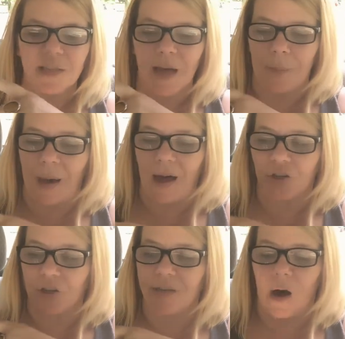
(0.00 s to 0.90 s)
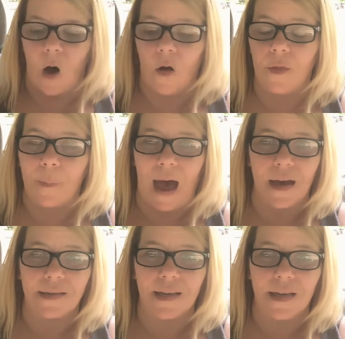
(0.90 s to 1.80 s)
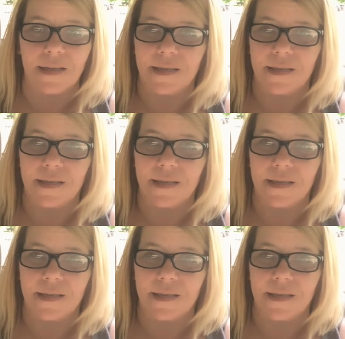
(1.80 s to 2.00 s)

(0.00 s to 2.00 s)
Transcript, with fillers: that matches all the baskets.